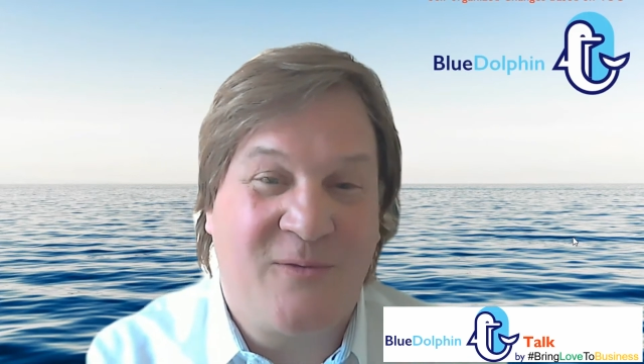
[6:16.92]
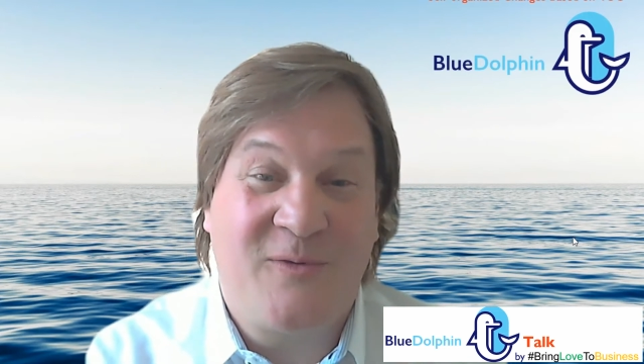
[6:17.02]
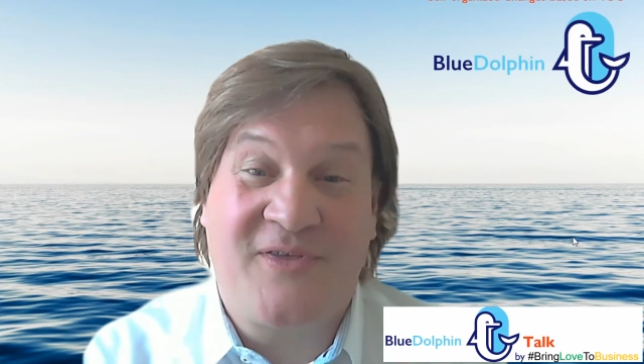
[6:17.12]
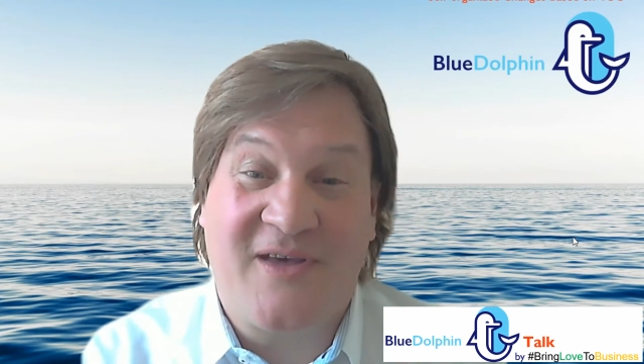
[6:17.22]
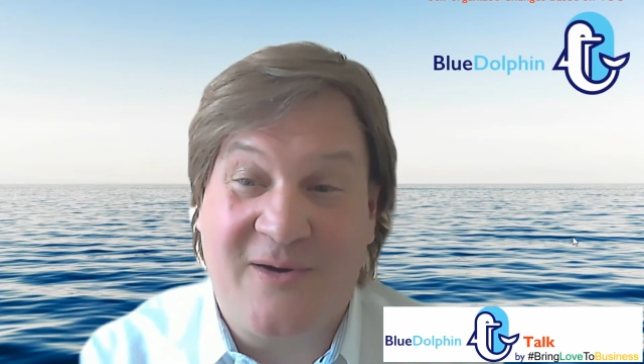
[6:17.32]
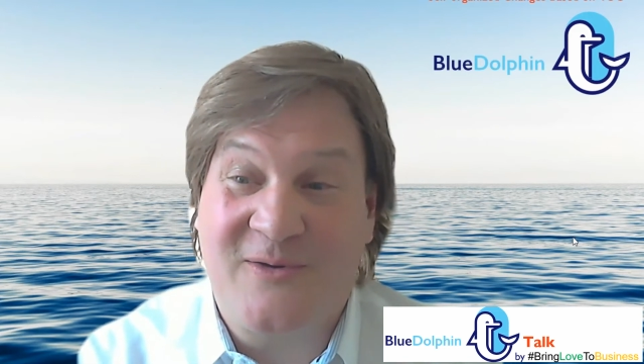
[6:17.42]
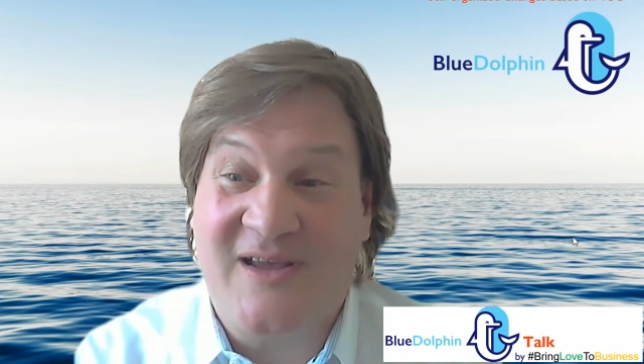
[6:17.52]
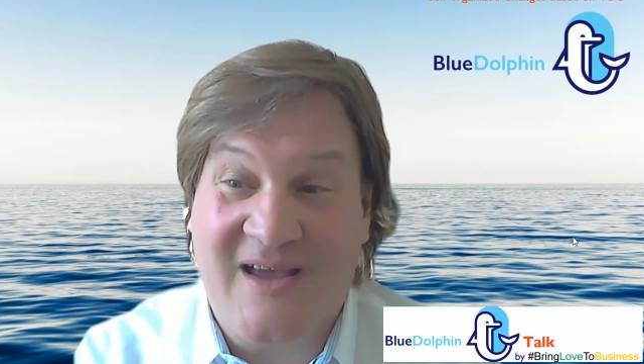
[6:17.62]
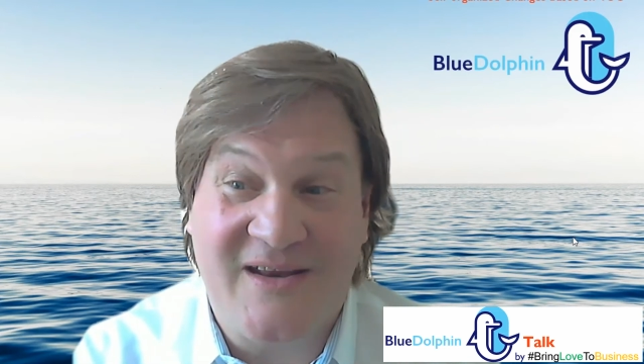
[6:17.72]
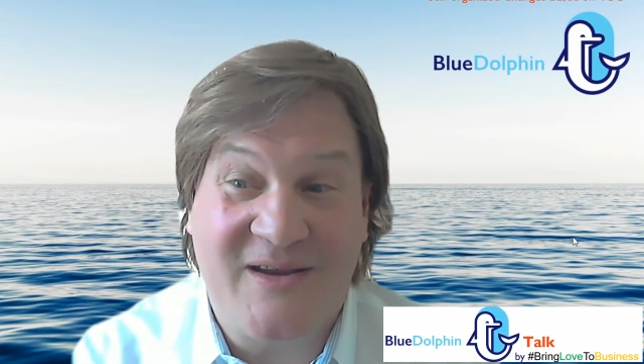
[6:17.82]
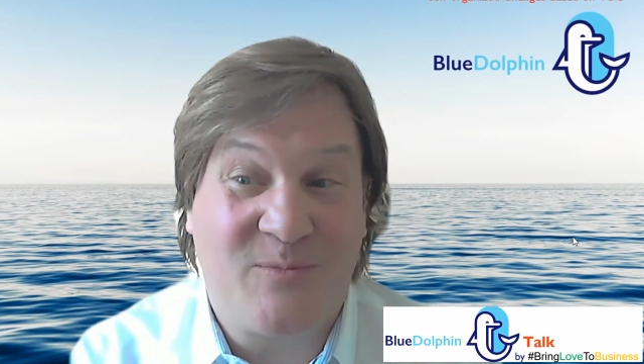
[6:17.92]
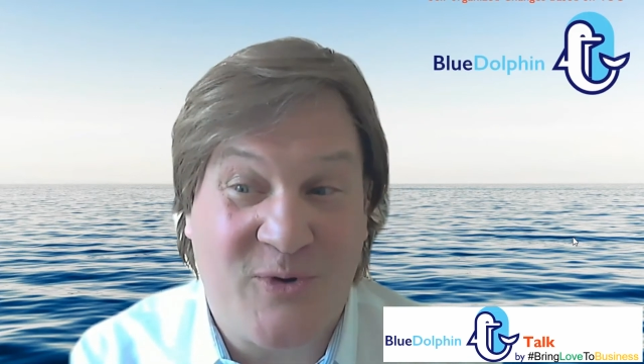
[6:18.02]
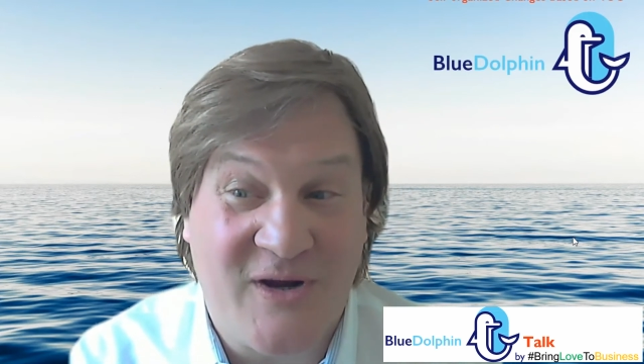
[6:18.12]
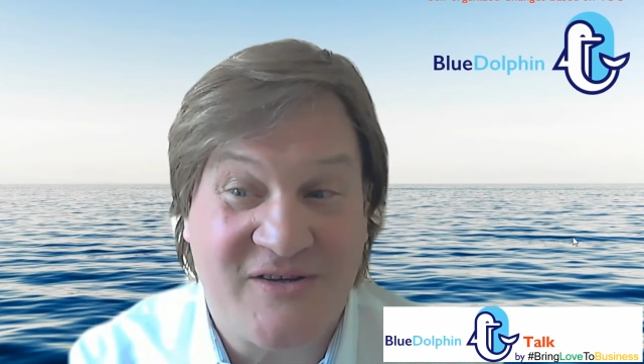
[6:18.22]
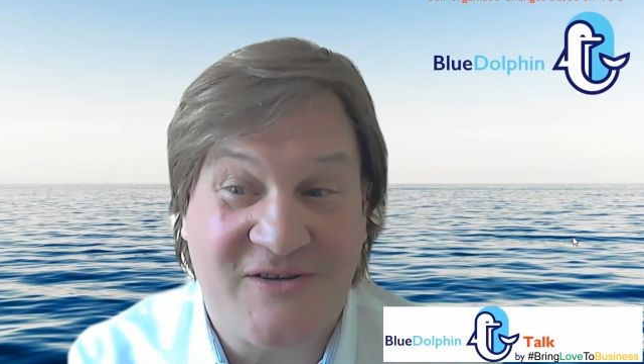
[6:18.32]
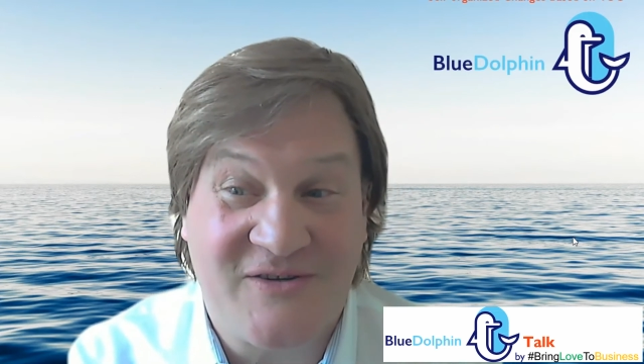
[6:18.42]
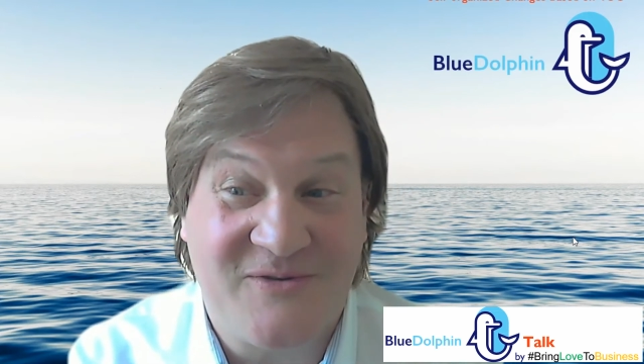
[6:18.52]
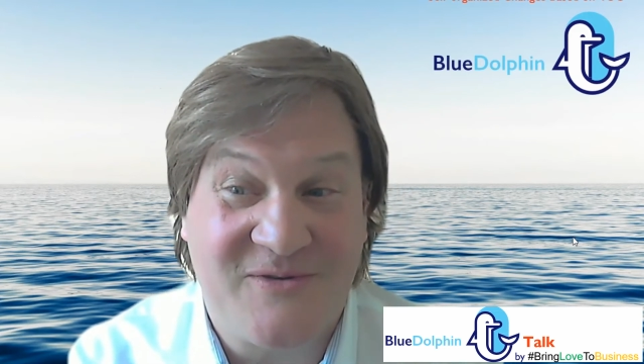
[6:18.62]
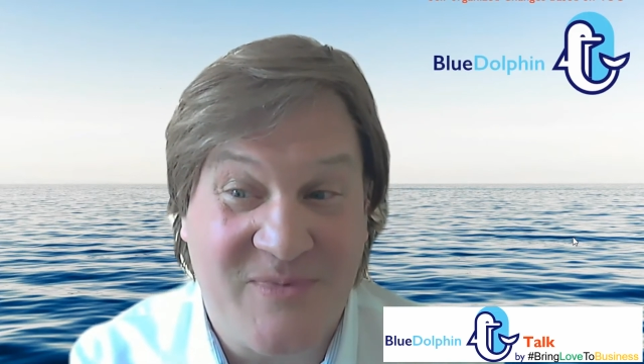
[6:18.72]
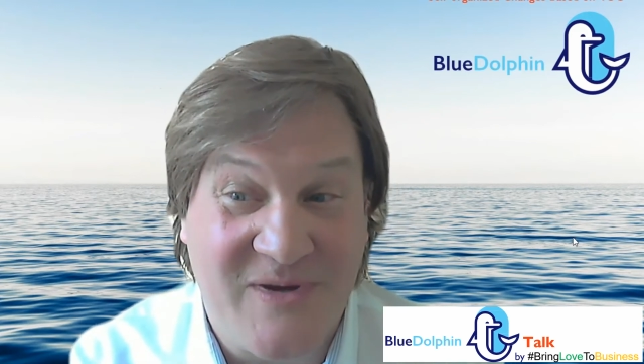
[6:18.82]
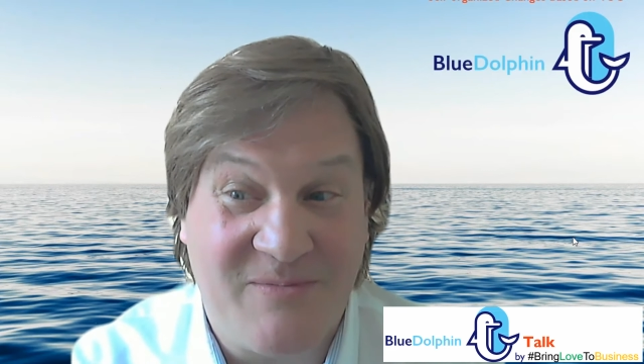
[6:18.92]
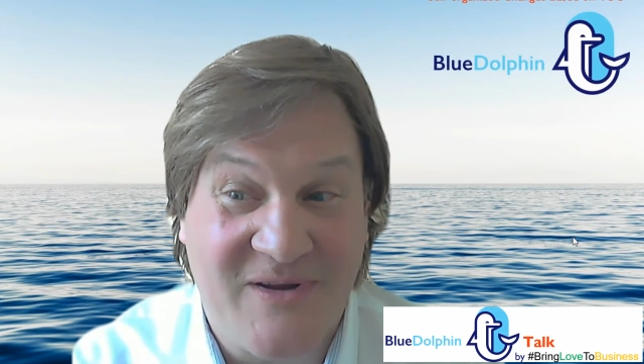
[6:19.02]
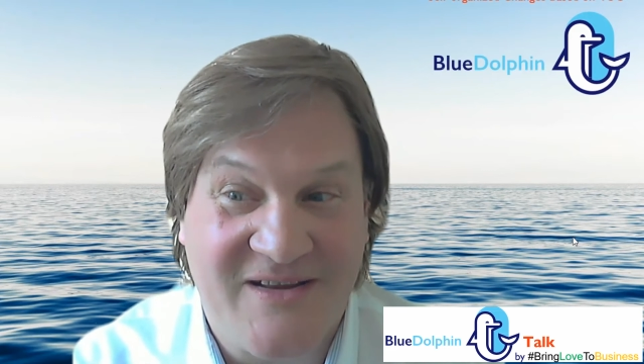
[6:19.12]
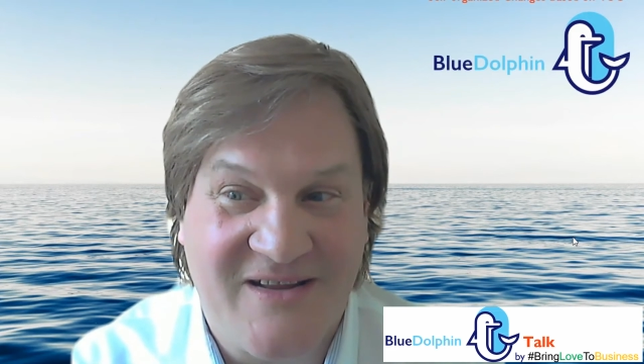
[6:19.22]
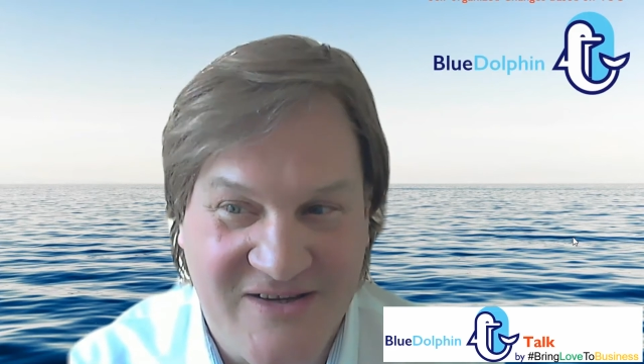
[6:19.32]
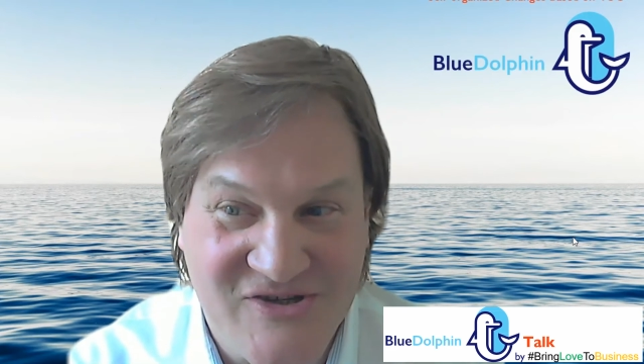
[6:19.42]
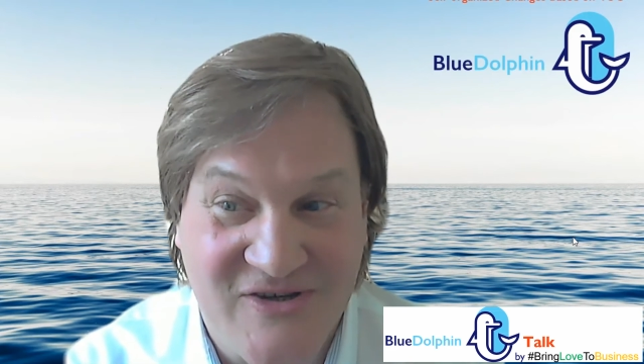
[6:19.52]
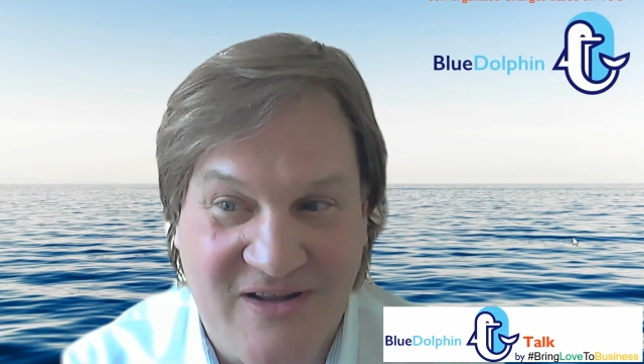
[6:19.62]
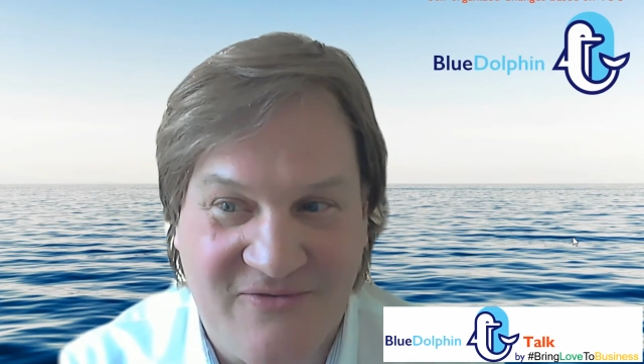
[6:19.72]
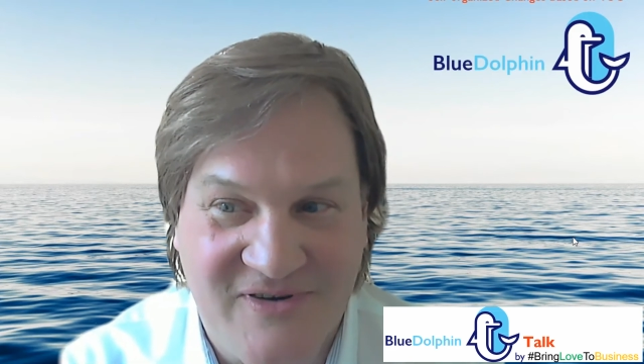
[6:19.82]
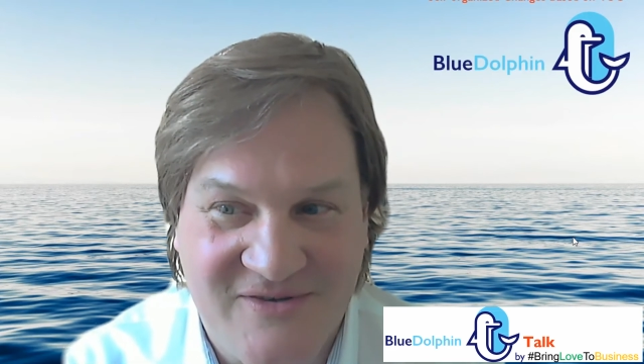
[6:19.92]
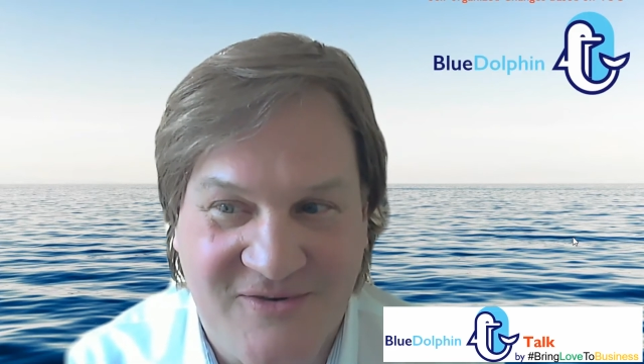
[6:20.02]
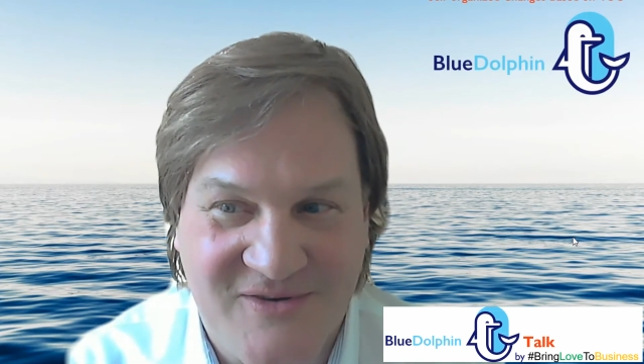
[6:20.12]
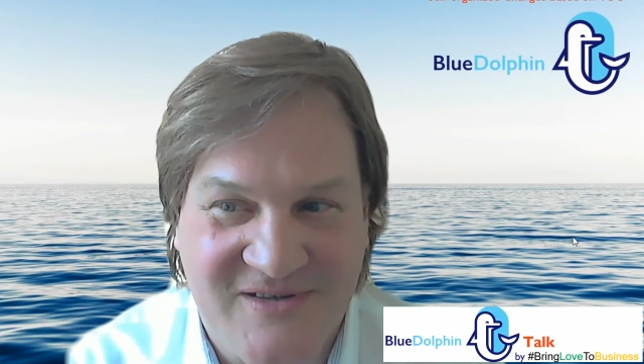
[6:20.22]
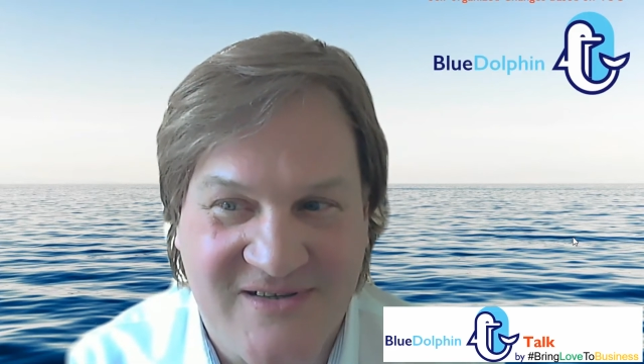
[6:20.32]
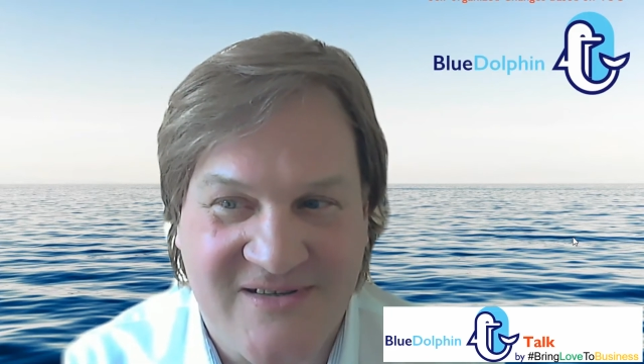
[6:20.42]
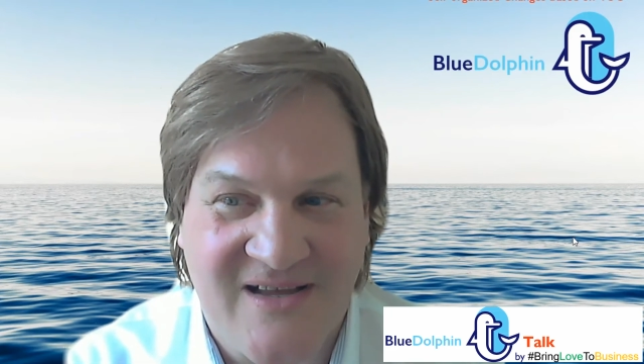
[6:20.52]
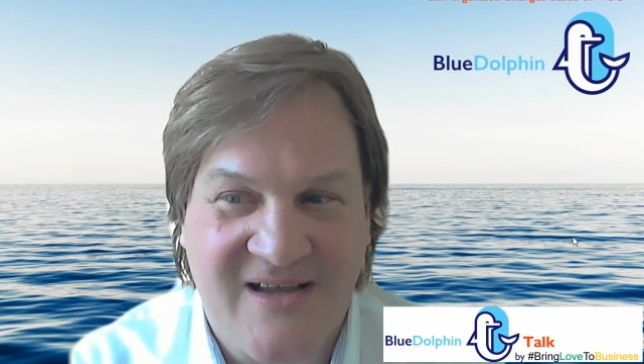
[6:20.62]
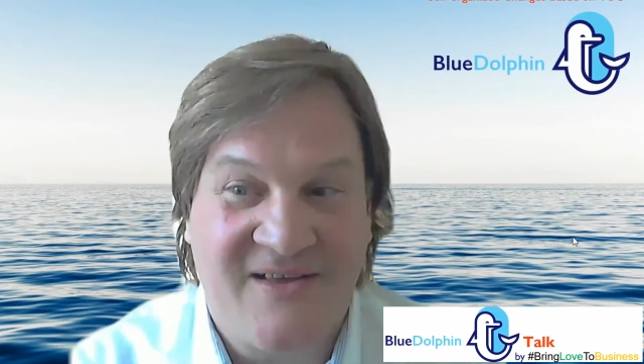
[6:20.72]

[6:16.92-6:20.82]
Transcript: without adding pressure to the people and additional resources.